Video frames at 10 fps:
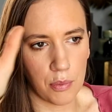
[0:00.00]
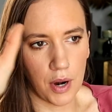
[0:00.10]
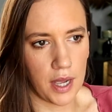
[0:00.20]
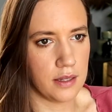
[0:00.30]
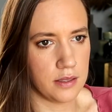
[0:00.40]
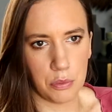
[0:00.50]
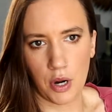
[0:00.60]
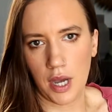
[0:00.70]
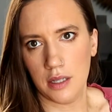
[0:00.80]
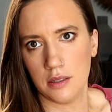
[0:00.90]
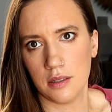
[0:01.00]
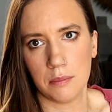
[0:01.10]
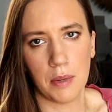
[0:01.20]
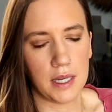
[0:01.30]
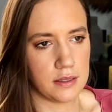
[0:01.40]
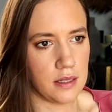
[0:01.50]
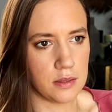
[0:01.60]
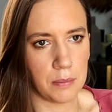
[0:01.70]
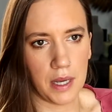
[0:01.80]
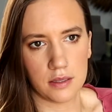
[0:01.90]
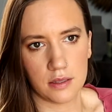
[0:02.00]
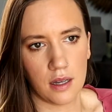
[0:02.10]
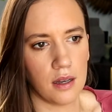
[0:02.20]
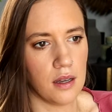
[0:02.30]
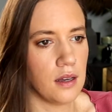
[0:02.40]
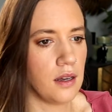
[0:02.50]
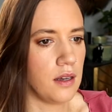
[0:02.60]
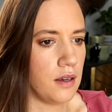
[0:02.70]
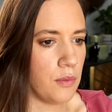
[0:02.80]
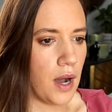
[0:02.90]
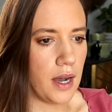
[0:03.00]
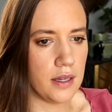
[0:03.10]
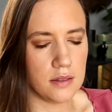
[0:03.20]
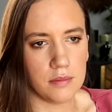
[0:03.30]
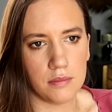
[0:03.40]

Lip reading: bread is bread, pasta is pasta, white,